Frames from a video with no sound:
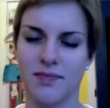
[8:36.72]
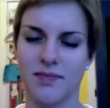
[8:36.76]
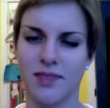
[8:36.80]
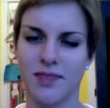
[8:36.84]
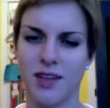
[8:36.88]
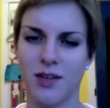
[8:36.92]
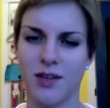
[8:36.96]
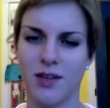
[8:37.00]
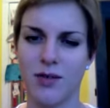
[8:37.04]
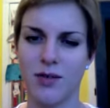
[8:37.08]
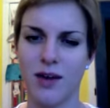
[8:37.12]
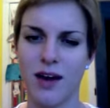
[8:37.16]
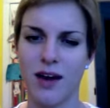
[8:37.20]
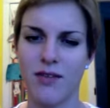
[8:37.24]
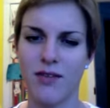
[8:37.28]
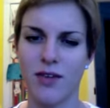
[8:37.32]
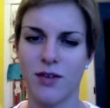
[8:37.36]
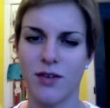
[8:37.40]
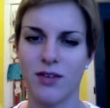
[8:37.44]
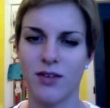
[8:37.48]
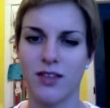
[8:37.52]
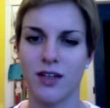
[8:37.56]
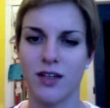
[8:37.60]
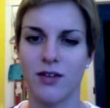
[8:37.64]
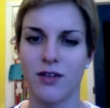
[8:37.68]
Though we're kind of
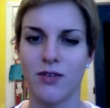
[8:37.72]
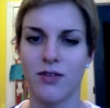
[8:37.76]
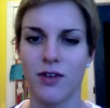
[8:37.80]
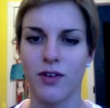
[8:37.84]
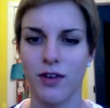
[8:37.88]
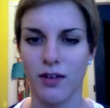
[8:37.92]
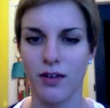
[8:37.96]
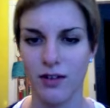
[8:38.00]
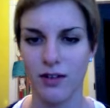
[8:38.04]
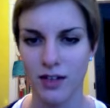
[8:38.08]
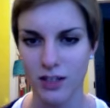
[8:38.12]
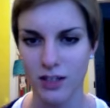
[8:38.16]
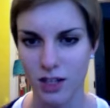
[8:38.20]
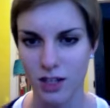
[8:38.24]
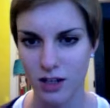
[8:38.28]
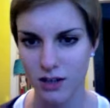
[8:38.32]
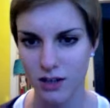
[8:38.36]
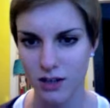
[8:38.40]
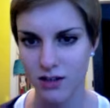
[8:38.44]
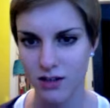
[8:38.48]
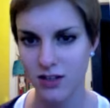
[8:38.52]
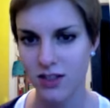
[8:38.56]
always there for each other,